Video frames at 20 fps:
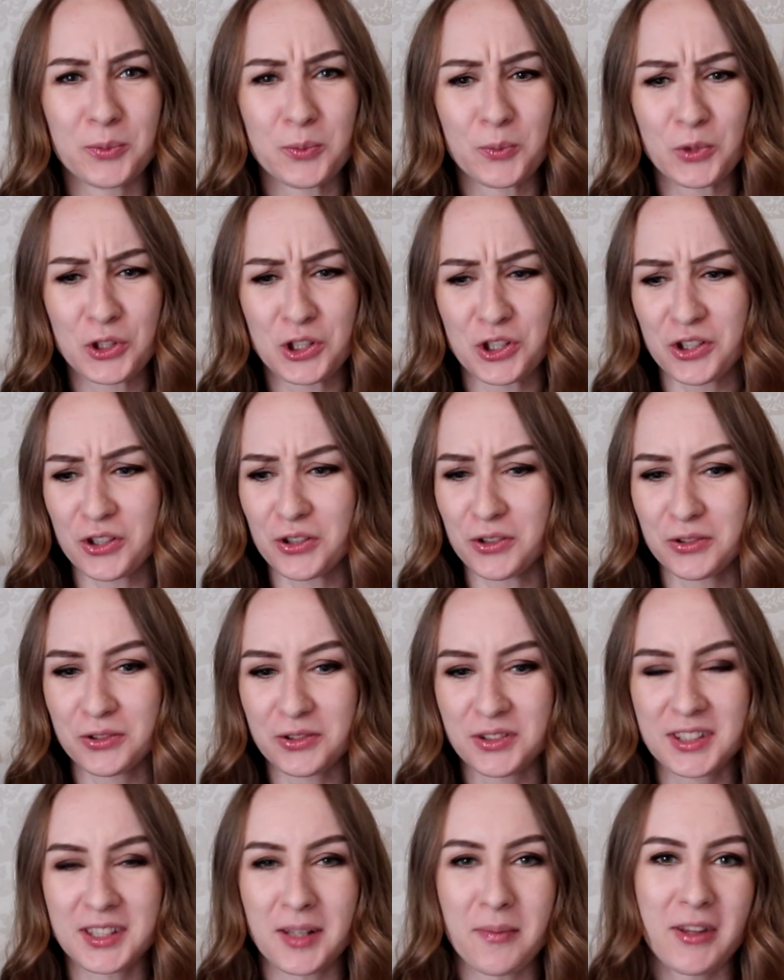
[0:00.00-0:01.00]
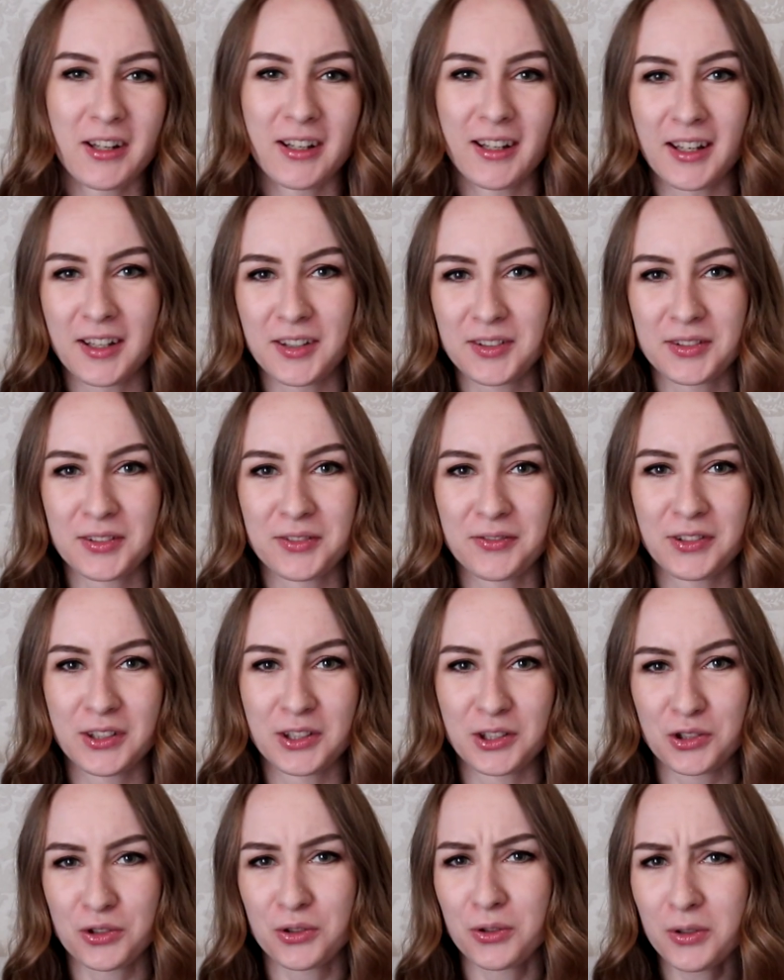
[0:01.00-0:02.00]
which is called something like
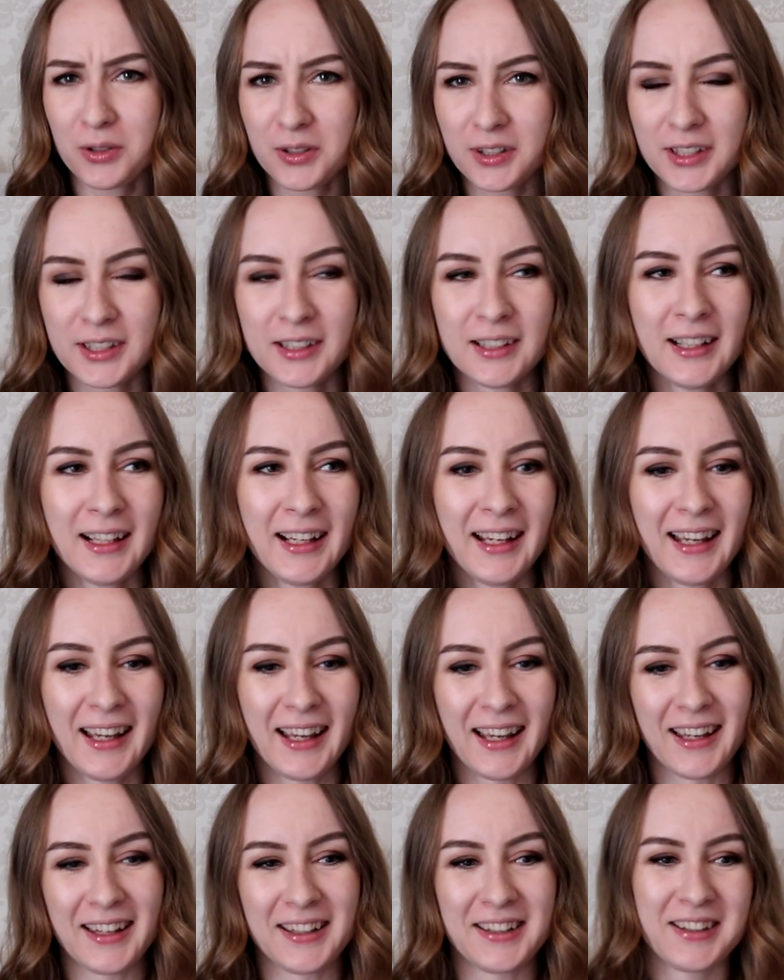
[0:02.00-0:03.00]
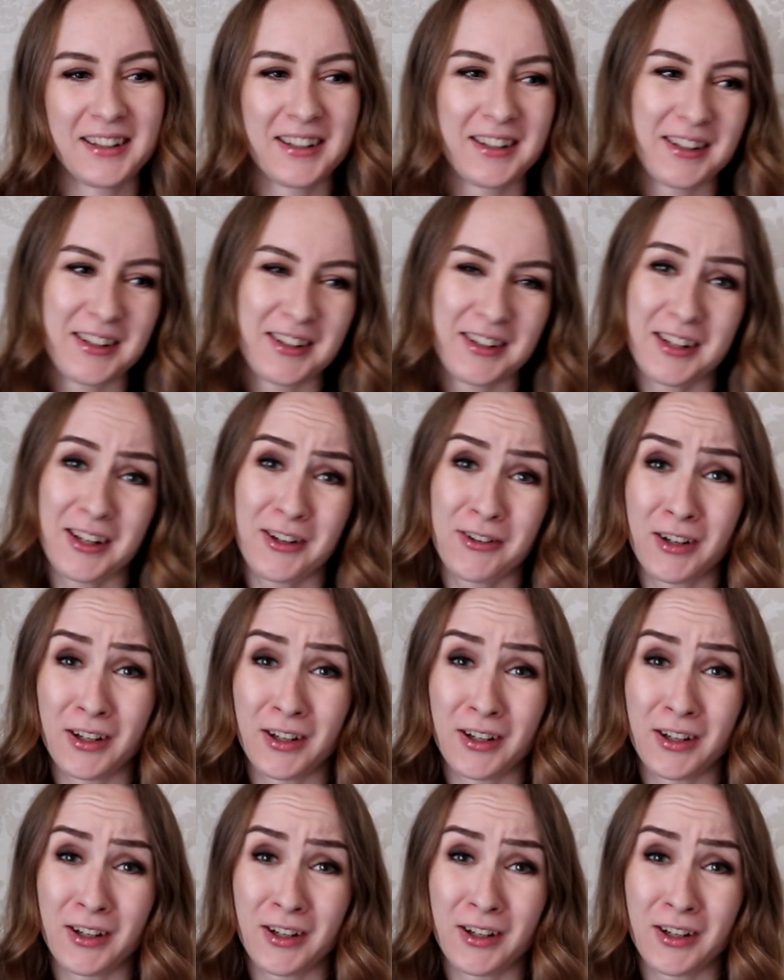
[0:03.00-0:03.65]
Finnish Corner, and there